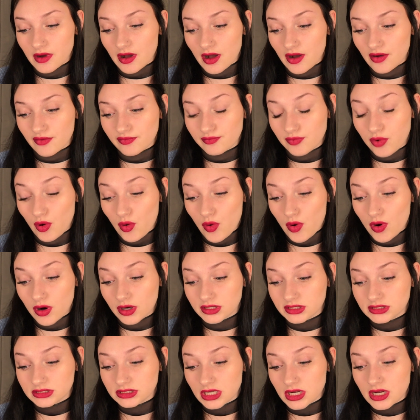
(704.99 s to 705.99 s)
of
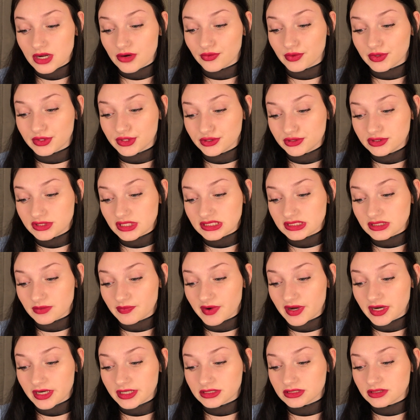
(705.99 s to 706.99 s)
pores, reduces
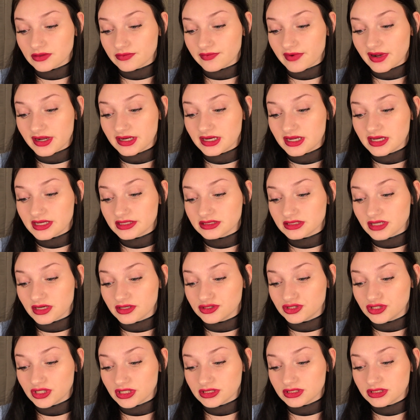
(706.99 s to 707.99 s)
appearance of redness,
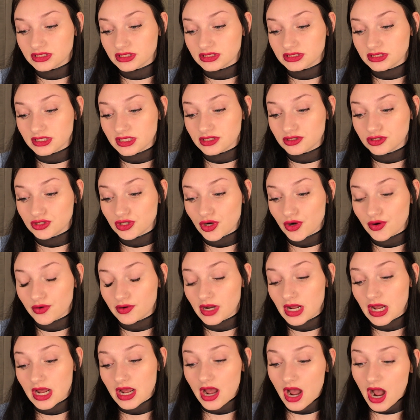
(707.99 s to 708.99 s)
adjusts the skin tone,